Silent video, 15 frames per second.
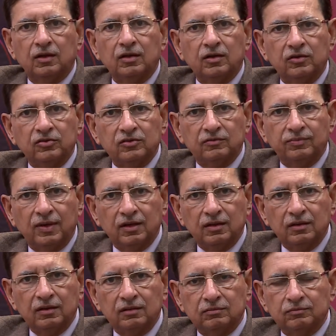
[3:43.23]
risk
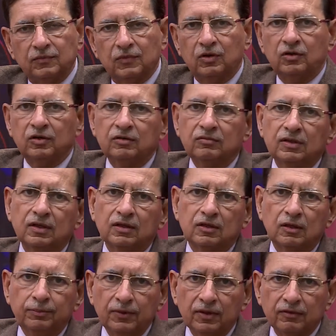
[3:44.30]
marker or even a
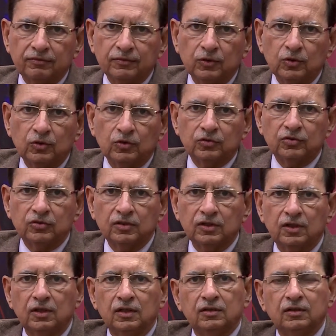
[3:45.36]
couple of those
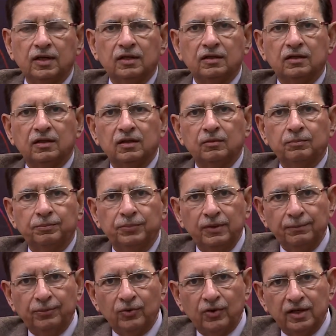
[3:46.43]
that can
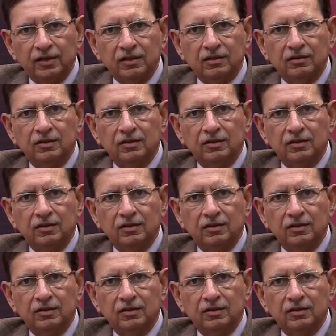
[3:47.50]
pinpoint